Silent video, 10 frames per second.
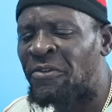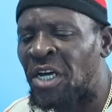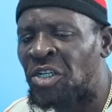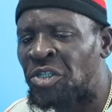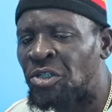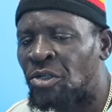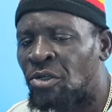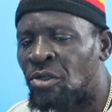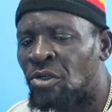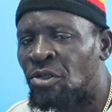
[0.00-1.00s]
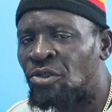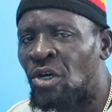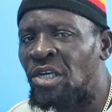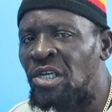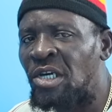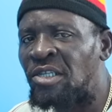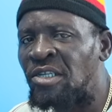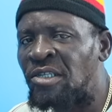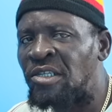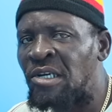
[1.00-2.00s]
flesh. Oh. So eight
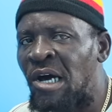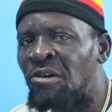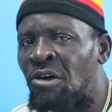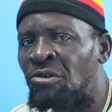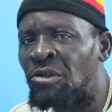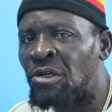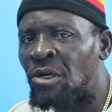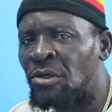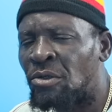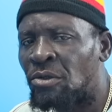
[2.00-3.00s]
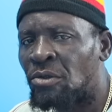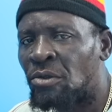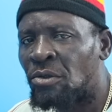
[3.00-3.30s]
is still around, you know? My